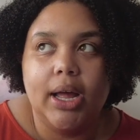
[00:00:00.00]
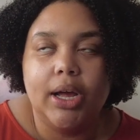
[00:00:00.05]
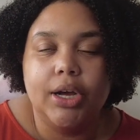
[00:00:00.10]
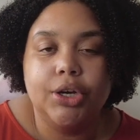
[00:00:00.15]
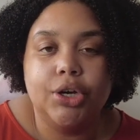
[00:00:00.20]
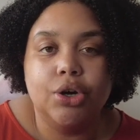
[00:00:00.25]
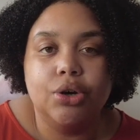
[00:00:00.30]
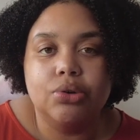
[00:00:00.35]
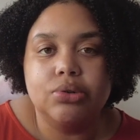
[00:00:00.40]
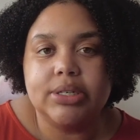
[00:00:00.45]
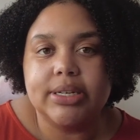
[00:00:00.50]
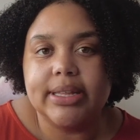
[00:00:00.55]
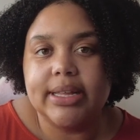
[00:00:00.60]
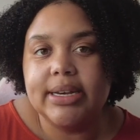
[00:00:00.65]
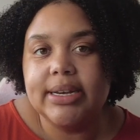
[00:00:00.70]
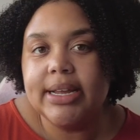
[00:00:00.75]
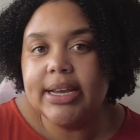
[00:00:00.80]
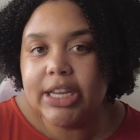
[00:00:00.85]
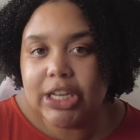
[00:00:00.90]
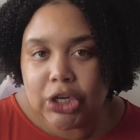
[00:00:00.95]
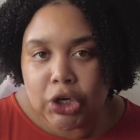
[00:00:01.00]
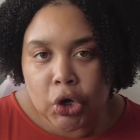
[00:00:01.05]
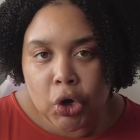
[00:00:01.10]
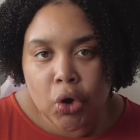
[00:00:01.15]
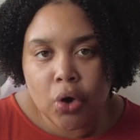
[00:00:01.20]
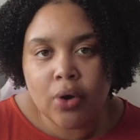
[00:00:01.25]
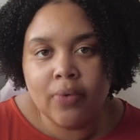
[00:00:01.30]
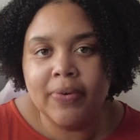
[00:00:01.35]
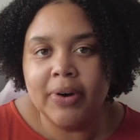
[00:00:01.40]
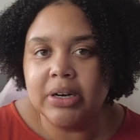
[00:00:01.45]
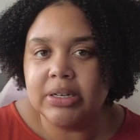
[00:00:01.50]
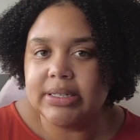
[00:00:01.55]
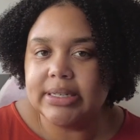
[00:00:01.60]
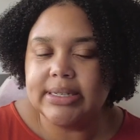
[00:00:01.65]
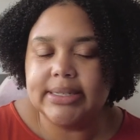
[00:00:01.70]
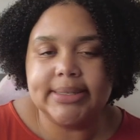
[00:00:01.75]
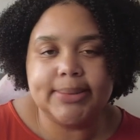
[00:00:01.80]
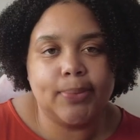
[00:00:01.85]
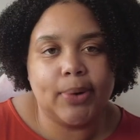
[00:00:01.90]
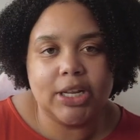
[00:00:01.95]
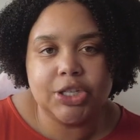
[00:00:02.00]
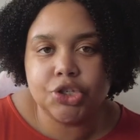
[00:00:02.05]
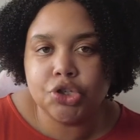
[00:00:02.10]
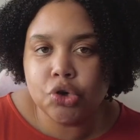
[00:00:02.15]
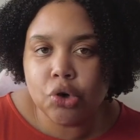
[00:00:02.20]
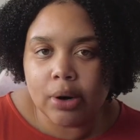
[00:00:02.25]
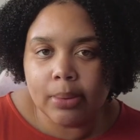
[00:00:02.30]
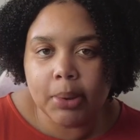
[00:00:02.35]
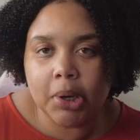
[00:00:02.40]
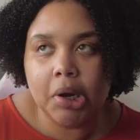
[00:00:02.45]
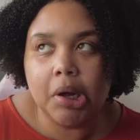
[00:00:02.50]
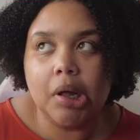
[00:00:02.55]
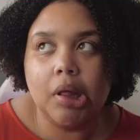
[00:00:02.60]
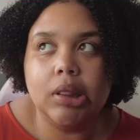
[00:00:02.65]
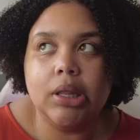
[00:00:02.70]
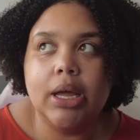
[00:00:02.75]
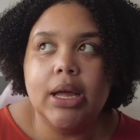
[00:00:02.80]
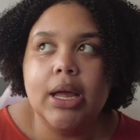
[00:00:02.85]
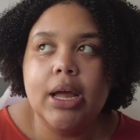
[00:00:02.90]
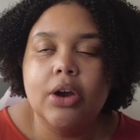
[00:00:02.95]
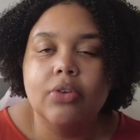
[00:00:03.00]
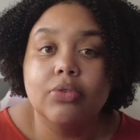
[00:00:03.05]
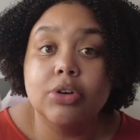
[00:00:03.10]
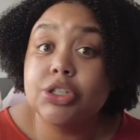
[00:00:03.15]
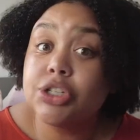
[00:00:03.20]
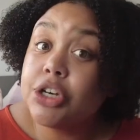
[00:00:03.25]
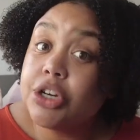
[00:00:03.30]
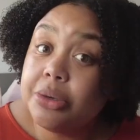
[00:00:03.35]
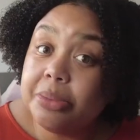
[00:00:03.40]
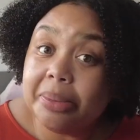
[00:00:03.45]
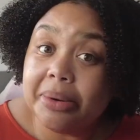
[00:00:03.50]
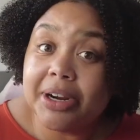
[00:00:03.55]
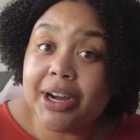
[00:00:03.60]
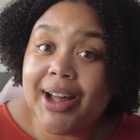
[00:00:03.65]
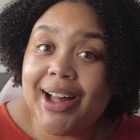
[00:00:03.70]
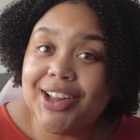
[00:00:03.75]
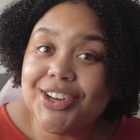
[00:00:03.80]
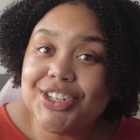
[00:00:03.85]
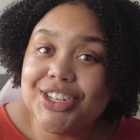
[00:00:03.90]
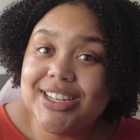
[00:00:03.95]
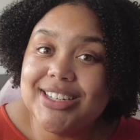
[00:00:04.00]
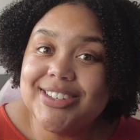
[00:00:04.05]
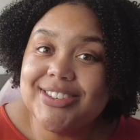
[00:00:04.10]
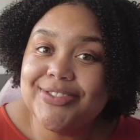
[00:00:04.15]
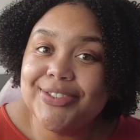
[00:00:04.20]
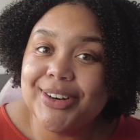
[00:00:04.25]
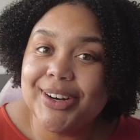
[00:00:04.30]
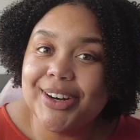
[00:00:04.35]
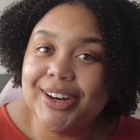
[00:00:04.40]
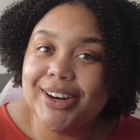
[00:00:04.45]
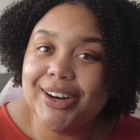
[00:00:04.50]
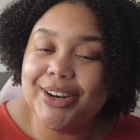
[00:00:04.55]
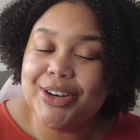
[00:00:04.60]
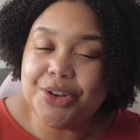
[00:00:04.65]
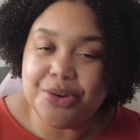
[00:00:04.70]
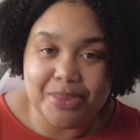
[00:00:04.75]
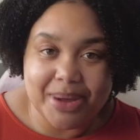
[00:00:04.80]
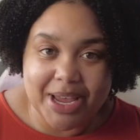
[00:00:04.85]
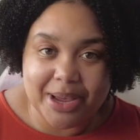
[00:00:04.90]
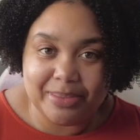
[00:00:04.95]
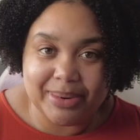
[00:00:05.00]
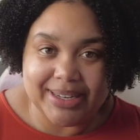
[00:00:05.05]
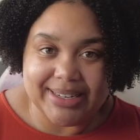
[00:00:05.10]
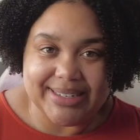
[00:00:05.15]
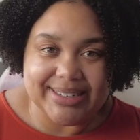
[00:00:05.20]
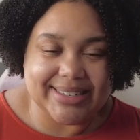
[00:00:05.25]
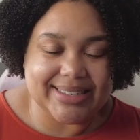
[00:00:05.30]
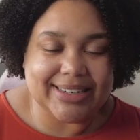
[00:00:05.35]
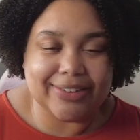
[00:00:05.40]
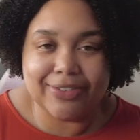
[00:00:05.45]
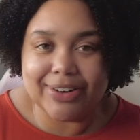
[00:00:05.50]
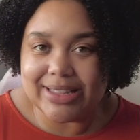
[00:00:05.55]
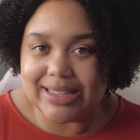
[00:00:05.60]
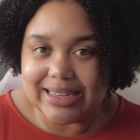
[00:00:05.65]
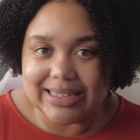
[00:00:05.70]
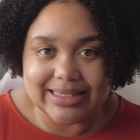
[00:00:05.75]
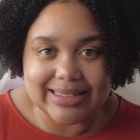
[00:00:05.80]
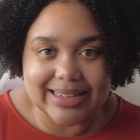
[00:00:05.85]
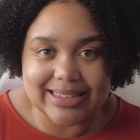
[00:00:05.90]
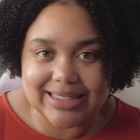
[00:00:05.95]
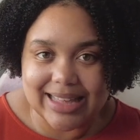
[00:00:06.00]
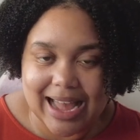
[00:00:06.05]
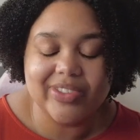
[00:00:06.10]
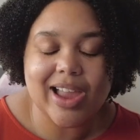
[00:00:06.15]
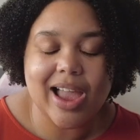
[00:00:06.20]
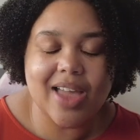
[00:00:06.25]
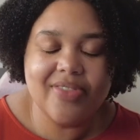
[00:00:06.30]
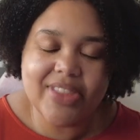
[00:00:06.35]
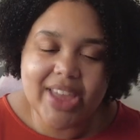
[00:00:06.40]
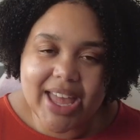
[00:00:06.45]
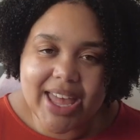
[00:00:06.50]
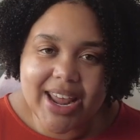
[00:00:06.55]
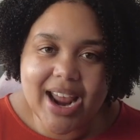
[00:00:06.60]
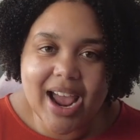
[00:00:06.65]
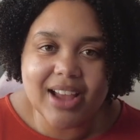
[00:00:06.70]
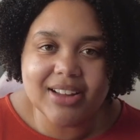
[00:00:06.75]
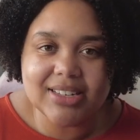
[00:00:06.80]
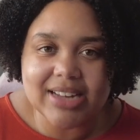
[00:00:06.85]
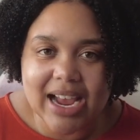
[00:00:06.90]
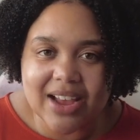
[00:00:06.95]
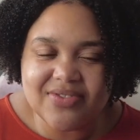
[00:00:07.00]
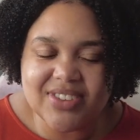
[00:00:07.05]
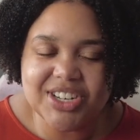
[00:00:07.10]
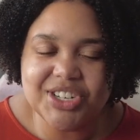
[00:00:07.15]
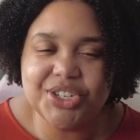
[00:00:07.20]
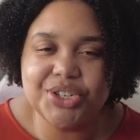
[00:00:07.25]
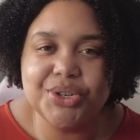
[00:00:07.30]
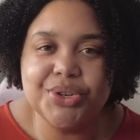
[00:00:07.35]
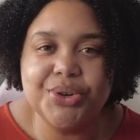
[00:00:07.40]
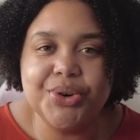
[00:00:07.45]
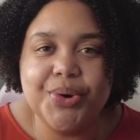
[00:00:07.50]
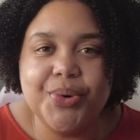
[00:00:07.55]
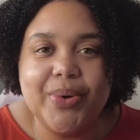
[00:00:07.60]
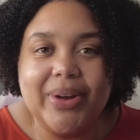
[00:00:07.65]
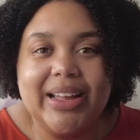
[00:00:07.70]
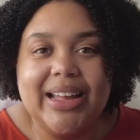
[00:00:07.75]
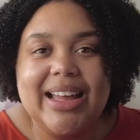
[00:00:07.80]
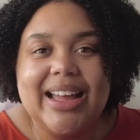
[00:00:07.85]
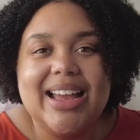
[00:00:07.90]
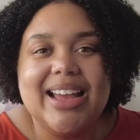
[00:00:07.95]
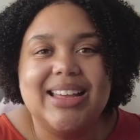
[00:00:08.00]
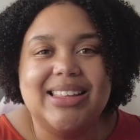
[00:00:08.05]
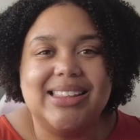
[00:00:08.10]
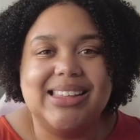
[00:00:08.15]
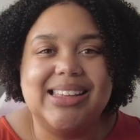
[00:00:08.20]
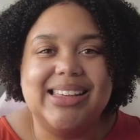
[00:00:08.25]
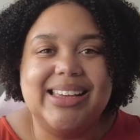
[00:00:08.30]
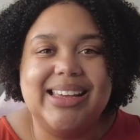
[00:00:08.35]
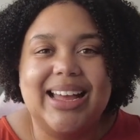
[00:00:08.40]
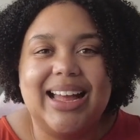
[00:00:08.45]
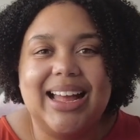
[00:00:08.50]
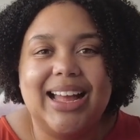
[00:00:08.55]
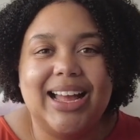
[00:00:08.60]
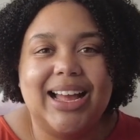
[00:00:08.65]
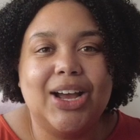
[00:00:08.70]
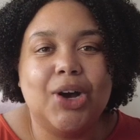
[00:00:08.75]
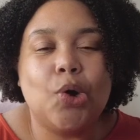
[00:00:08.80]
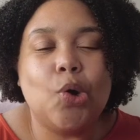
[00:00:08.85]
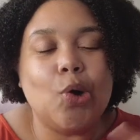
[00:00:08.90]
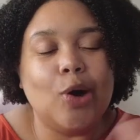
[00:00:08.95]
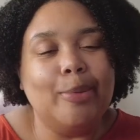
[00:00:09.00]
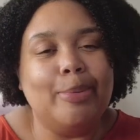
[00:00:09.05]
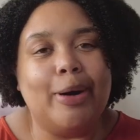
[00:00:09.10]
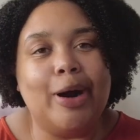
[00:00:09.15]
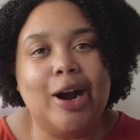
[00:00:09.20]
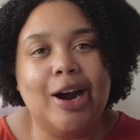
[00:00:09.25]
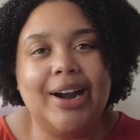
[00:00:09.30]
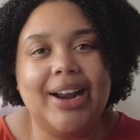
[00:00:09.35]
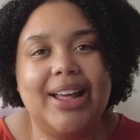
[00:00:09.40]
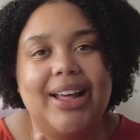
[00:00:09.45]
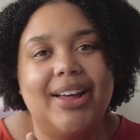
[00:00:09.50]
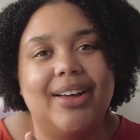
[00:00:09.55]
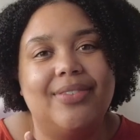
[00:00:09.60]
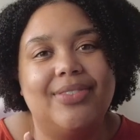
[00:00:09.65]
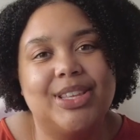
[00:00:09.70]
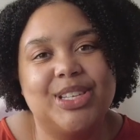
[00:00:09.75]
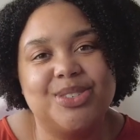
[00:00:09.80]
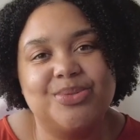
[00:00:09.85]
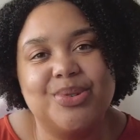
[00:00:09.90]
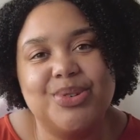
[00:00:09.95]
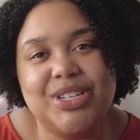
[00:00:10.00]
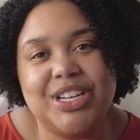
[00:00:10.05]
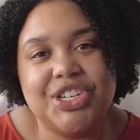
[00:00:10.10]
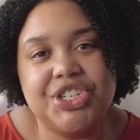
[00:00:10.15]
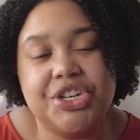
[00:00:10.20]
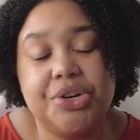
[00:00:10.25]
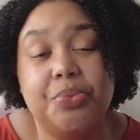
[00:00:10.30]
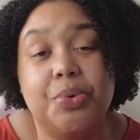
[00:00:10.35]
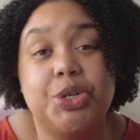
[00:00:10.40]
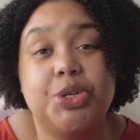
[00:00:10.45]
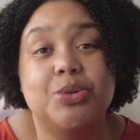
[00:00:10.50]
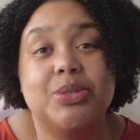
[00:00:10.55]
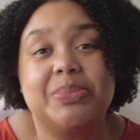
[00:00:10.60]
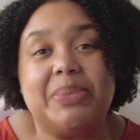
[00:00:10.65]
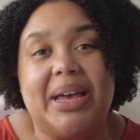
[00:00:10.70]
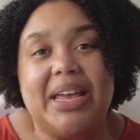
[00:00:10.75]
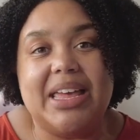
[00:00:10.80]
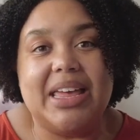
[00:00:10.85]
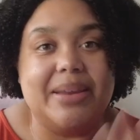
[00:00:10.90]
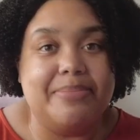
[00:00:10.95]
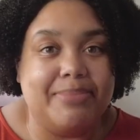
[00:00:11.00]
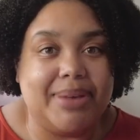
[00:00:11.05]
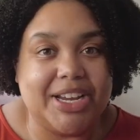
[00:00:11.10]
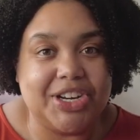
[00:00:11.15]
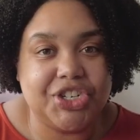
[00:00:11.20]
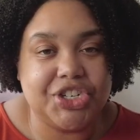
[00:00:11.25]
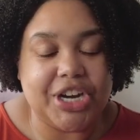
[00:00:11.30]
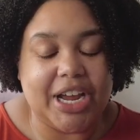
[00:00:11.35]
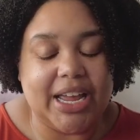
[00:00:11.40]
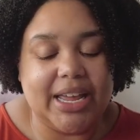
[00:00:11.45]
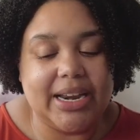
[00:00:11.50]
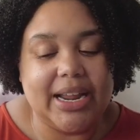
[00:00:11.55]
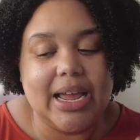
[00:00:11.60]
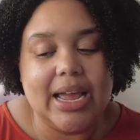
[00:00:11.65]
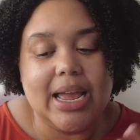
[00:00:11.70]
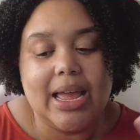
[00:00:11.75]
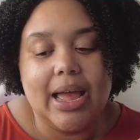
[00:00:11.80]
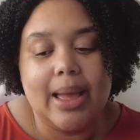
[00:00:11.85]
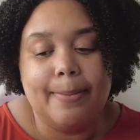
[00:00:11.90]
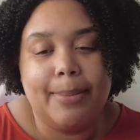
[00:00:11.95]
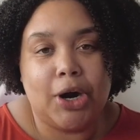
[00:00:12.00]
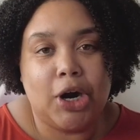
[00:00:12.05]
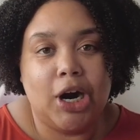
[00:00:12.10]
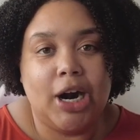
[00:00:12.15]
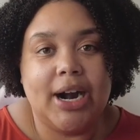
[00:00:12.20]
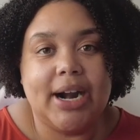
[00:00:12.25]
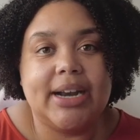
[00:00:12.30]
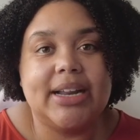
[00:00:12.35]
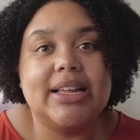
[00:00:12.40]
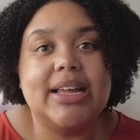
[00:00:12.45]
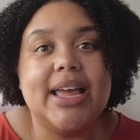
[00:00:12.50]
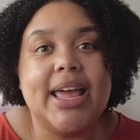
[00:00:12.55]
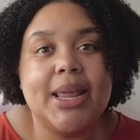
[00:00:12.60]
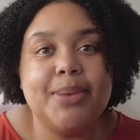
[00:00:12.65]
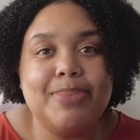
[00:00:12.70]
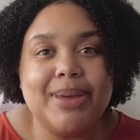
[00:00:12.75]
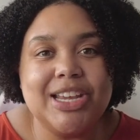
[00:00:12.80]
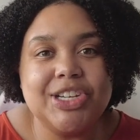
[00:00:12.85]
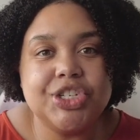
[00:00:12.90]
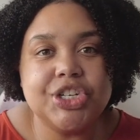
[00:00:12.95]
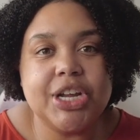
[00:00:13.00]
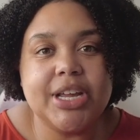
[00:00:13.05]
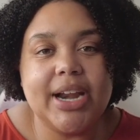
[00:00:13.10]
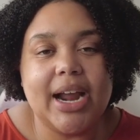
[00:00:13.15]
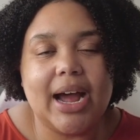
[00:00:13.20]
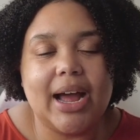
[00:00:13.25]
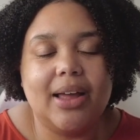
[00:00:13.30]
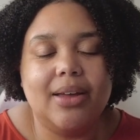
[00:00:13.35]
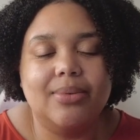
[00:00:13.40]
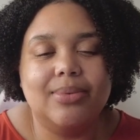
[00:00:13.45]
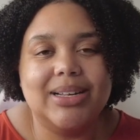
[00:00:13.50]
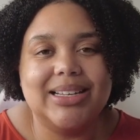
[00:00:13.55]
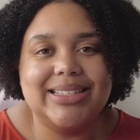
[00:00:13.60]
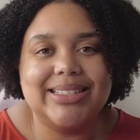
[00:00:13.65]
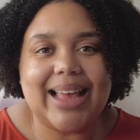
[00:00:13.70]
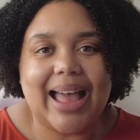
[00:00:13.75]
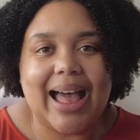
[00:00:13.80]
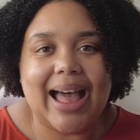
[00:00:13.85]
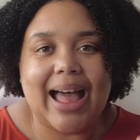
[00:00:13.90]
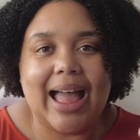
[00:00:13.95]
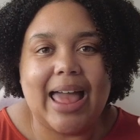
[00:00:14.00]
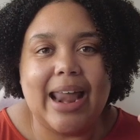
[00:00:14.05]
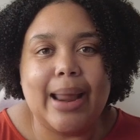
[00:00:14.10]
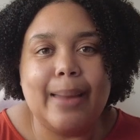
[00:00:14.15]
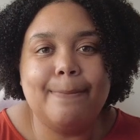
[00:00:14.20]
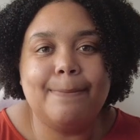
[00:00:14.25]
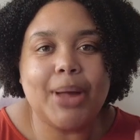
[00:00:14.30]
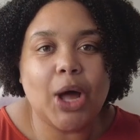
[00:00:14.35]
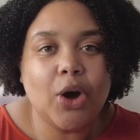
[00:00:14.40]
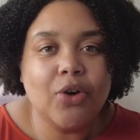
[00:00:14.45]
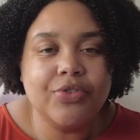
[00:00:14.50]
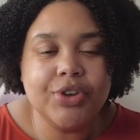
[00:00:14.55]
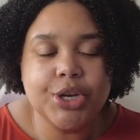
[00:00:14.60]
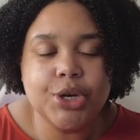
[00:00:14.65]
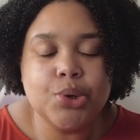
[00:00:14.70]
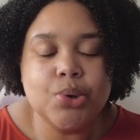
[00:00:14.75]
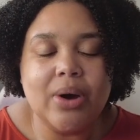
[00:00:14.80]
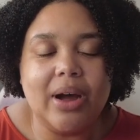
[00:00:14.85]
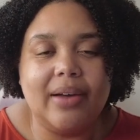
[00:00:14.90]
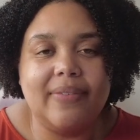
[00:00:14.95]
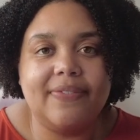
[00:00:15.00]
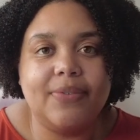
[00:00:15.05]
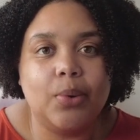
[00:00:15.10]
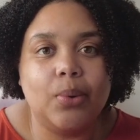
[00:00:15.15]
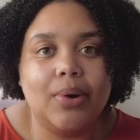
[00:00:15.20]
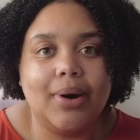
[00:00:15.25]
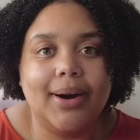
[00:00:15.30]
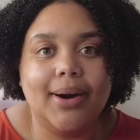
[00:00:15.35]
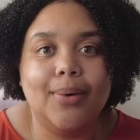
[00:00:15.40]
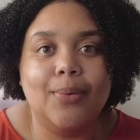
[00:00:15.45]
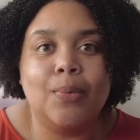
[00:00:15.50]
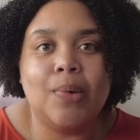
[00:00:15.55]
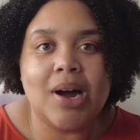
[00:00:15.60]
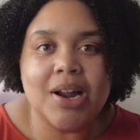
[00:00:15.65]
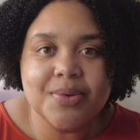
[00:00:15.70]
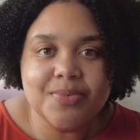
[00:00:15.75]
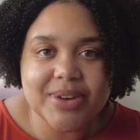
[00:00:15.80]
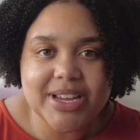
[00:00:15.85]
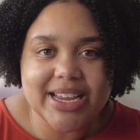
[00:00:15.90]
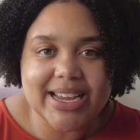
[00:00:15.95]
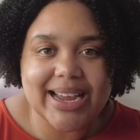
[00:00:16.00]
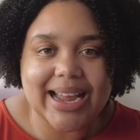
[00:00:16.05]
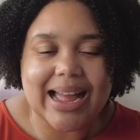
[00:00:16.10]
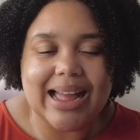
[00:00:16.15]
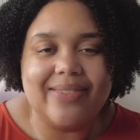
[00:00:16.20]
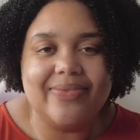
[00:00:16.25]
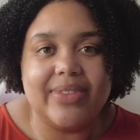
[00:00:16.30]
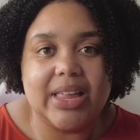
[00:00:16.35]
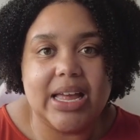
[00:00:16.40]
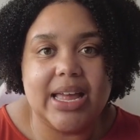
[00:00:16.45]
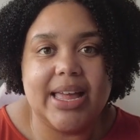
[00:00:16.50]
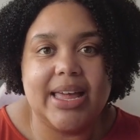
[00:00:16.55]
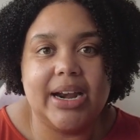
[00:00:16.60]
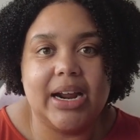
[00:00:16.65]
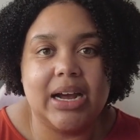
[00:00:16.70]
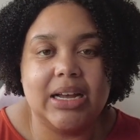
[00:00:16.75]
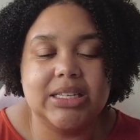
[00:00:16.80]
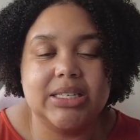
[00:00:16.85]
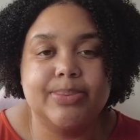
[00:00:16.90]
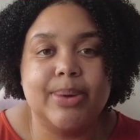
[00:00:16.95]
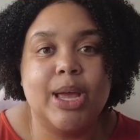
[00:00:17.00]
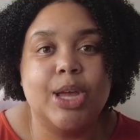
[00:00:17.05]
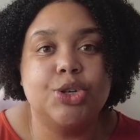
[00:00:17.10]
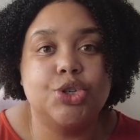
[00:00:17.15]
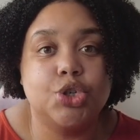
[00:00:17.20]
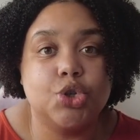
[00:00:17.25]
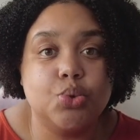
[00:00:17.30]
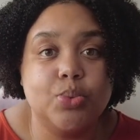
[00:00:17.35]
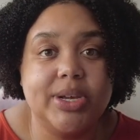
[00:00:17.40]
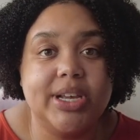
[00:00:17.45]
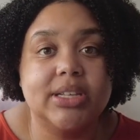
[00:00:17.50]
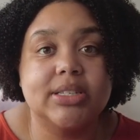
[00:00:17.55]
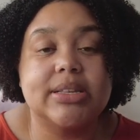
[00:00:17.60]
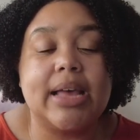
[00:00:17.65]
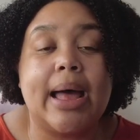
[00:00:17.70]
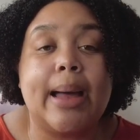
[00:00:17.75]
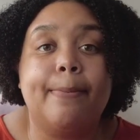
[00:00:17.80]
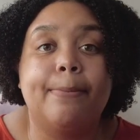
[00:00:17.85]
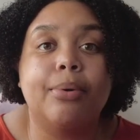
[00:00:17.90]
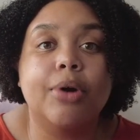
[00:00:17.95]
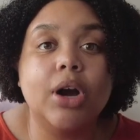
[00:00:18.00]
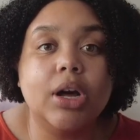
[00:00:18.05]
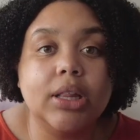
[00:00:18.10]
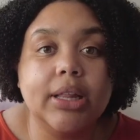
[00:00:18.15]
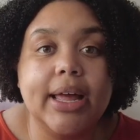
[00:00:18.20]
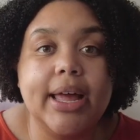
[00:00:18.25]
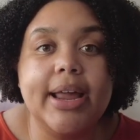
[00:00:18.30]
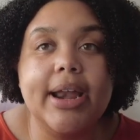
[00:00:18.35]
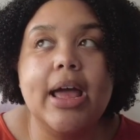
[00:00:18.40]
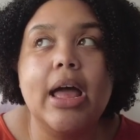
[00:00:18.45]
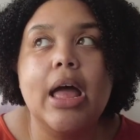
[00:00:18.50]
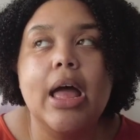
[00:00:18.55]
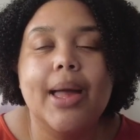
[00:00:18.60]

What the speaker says: go to the NICU versus what's normal, return precautions for new babies, different things like that. And then I dive into the core part of this rotation, which was my inpatient part. Inpatient, I was at Bellevue for 1 week, and then I spent 2 weeks at Brooklyn.